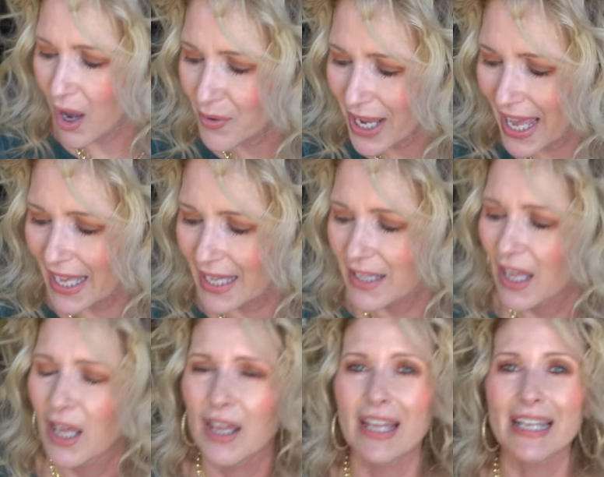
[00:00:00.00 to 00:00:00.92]
Okay,
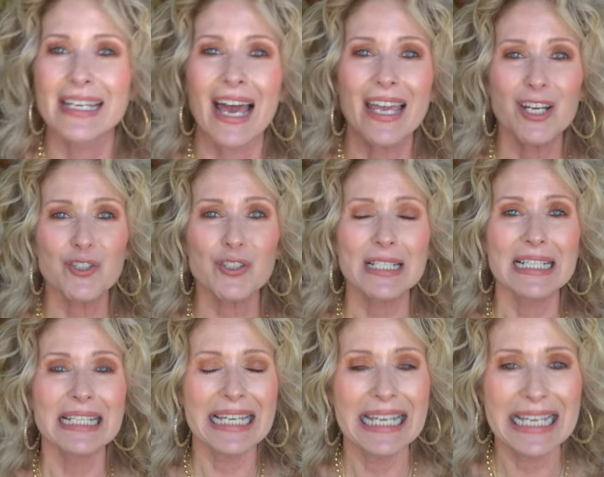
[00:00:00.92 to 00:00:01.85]
now here's a
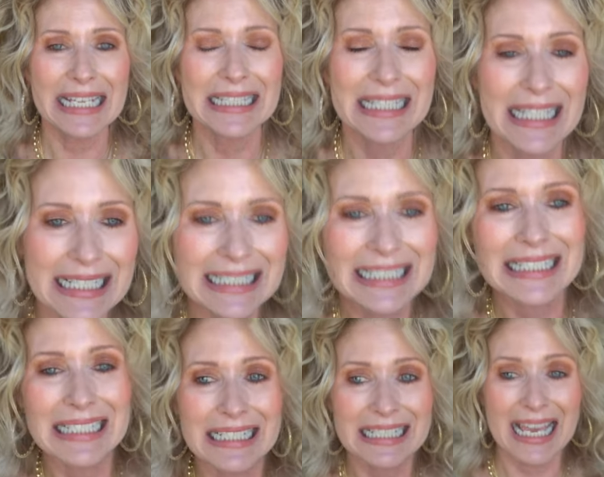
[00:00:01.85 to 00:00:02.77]
little hint that
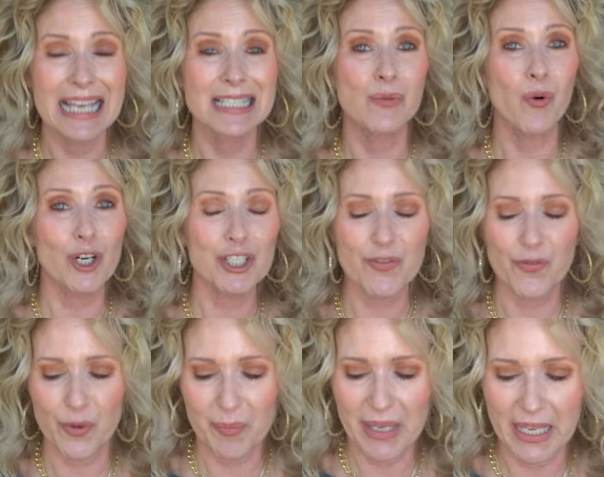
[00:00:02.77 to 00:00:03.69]
has worked
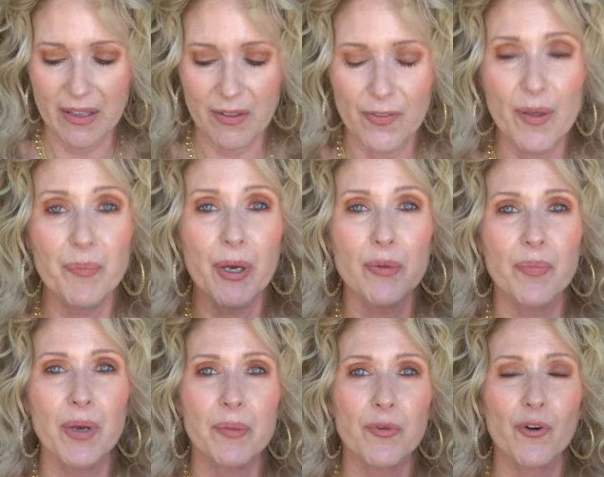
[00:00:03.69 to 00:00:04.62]
for me, the Boom
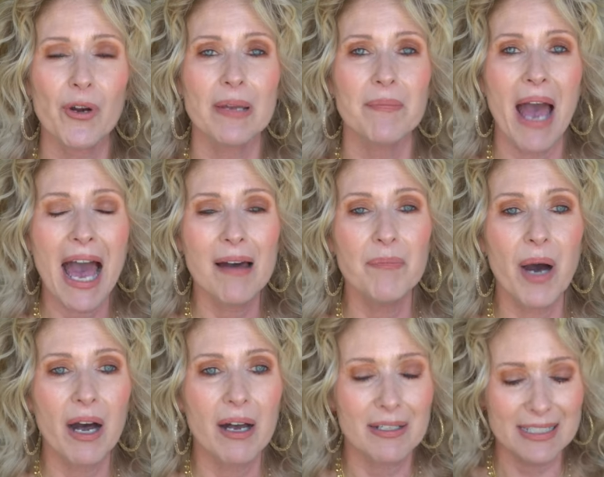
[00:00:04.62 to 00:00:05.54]
Boom Cream. I
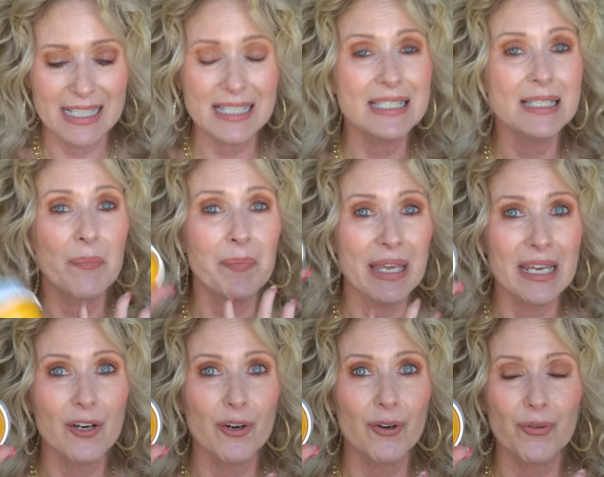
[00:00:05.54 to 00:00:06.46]
bought, this is a
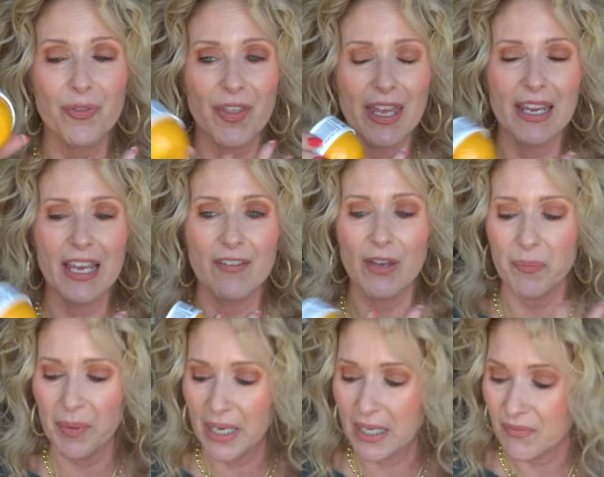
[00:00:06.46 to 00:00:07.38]
bigger thing of
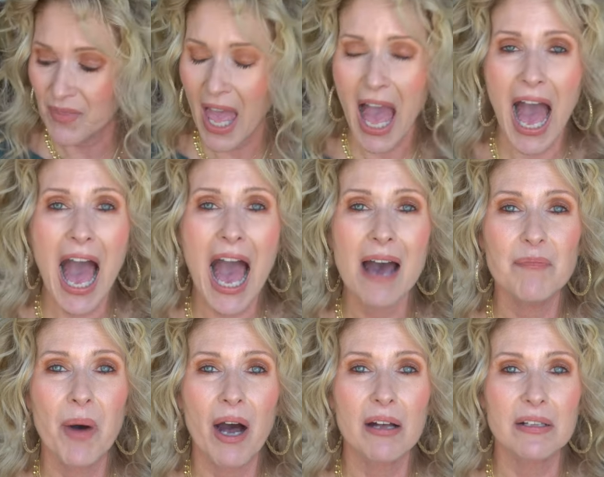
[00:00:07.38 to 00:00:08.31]
it, but I
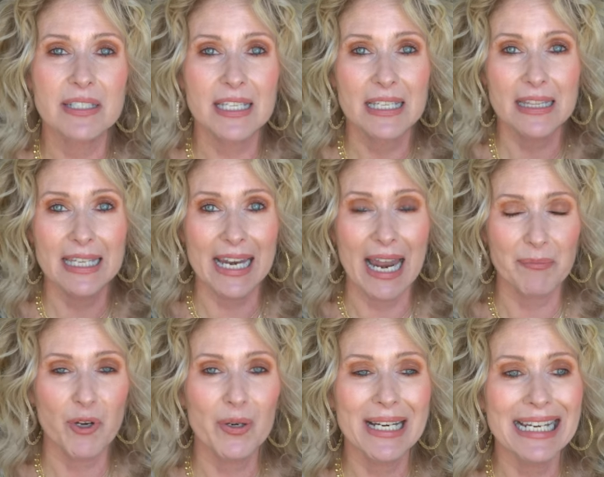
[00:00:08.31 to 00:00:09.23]
bought that I'm
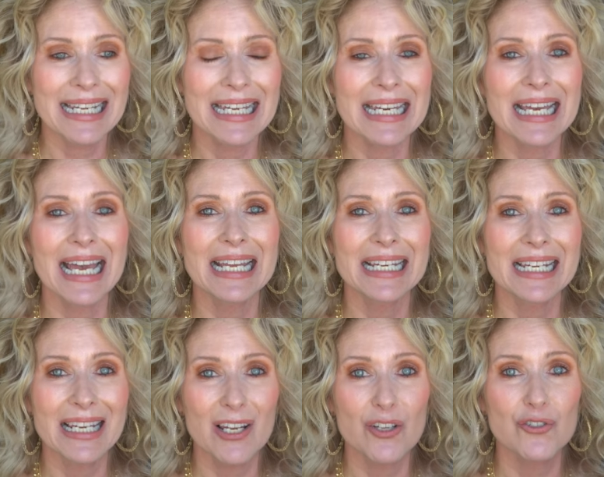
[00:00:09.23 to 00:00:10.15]
going to link a
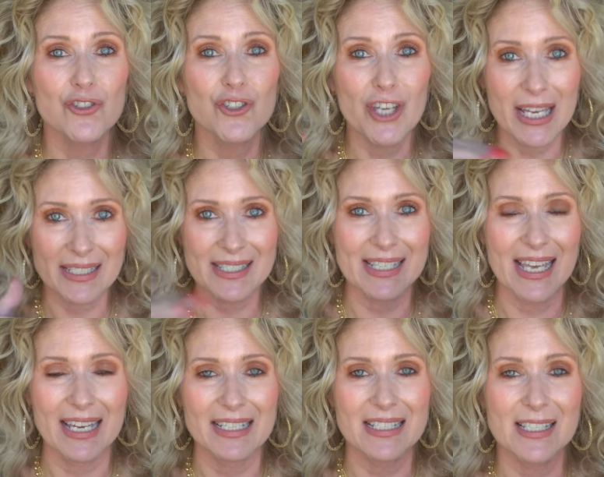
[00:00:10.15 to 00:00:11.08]
little jet
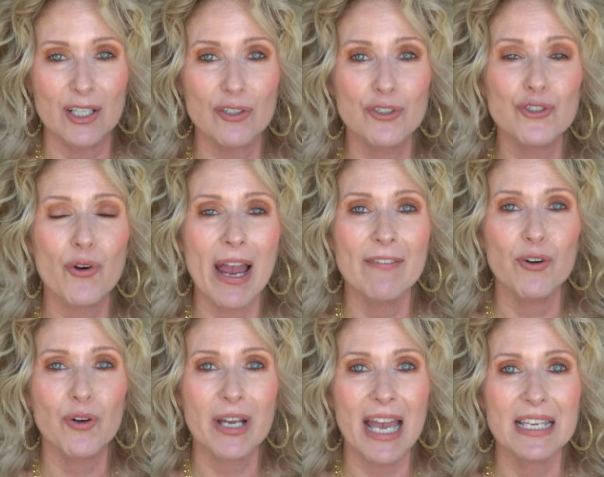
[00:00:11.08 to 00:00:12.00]
set. It's a little
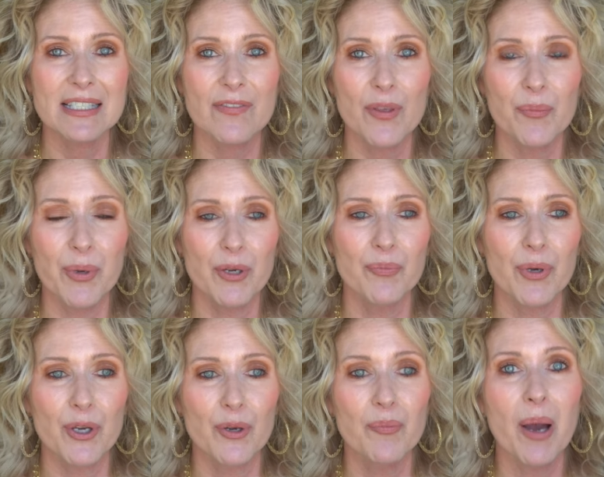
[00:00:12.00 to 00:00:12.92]
travel case of the Boom
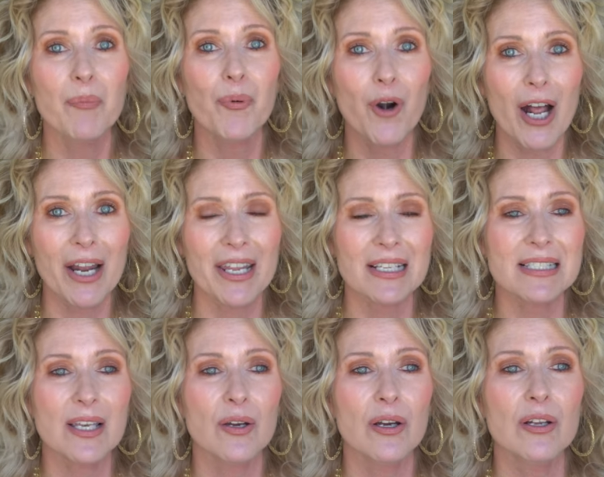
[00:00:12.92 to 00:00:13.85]
Boom products,
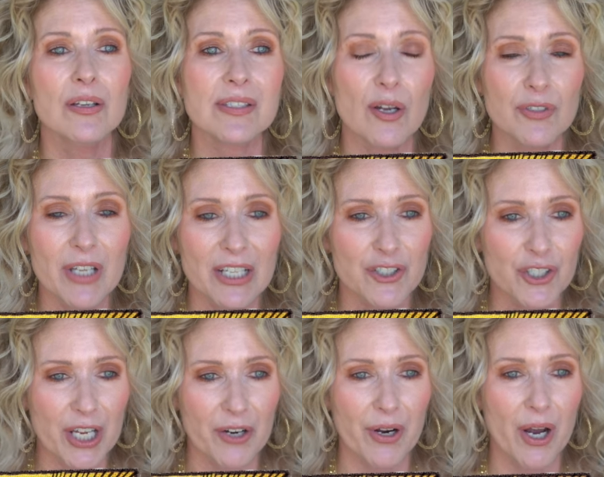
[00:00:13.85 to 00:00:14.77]
so Sol de
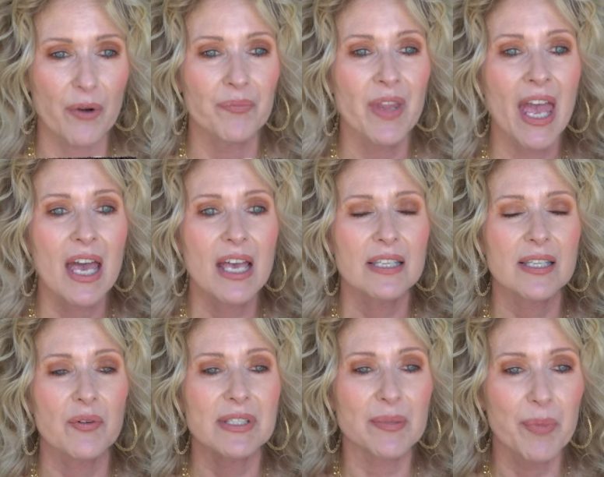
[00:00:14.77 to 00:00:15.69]
Janeiro.
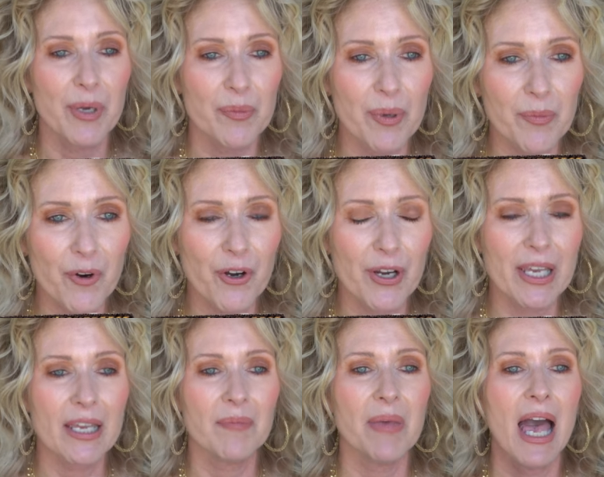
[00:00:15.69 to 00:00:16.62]
So it's the Boom Boom
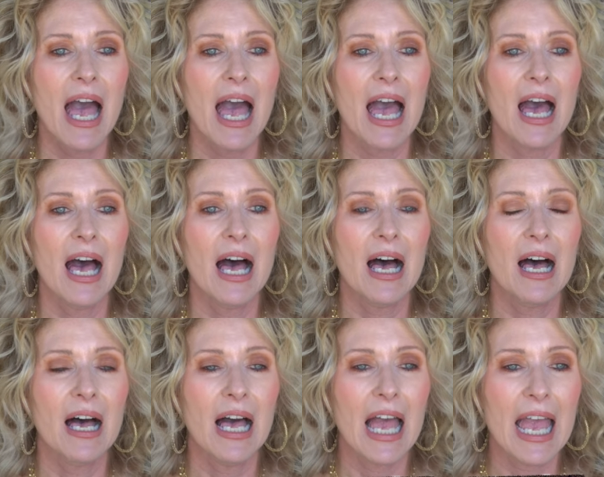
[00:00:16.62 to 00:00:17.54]
Cream,
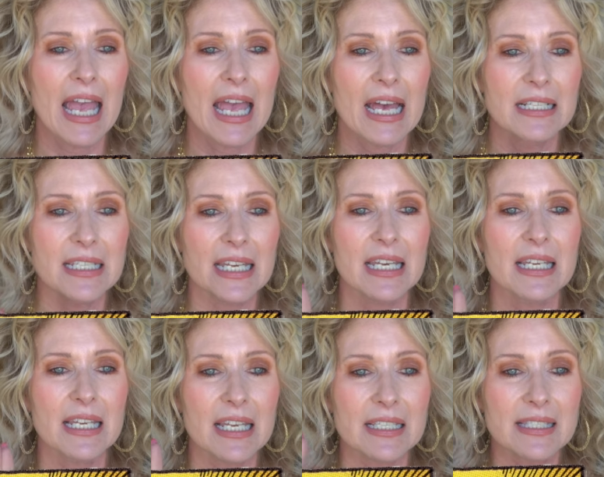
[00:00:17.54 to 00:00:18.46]
uh, and
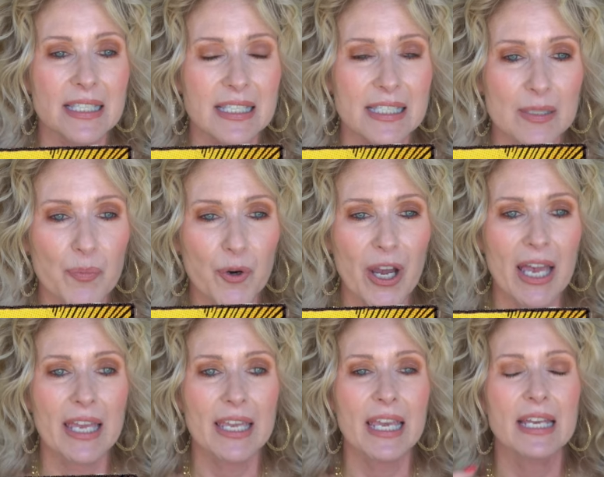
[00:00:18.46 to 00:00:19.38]
it is the
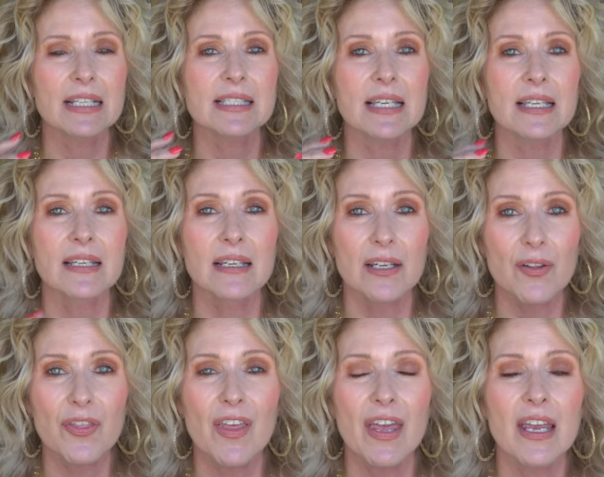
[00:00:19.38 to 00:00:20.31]
spray, and it's a
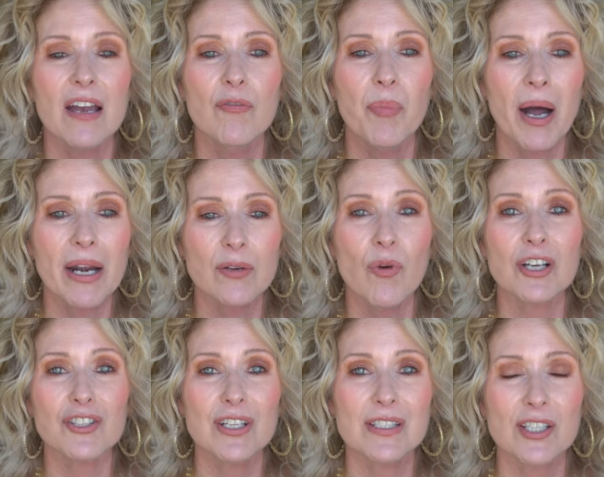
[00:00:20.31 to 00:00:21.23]
little thing of body
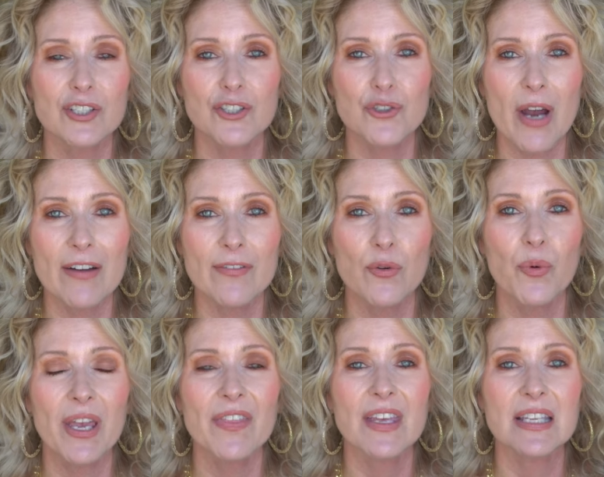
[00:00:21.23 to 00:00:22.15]
wash, and it's good to travel
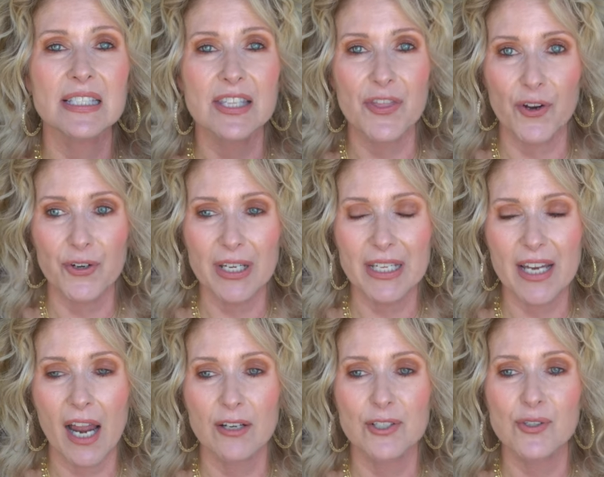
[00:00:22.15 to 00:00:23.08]
with. It's
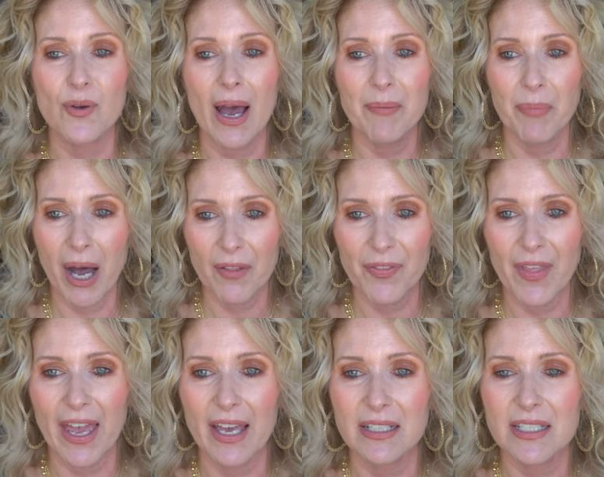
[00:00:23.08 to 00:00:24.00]
$30, so I bought
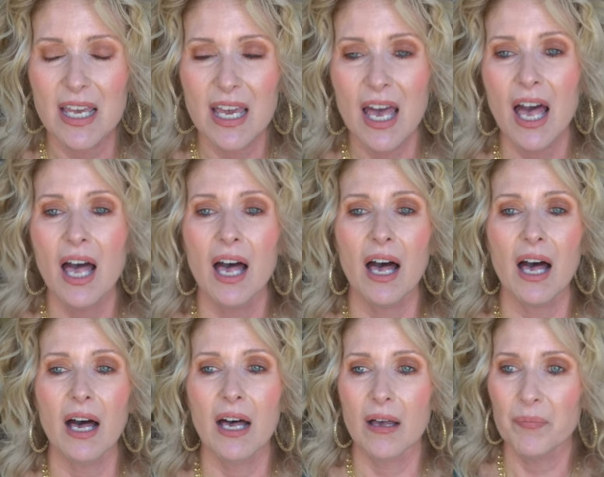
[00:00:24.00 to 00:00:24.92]
that.
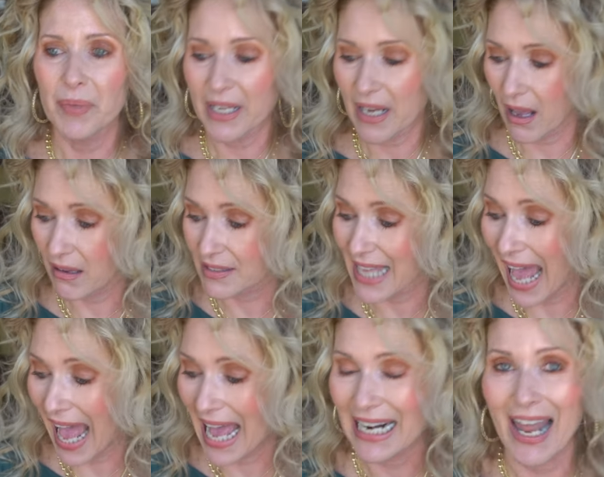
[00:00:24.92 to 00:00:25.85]
Uh, because
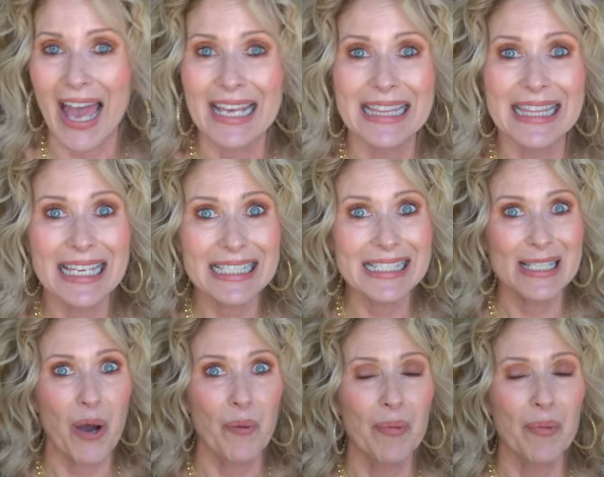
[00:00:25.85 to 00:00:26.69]
I like this so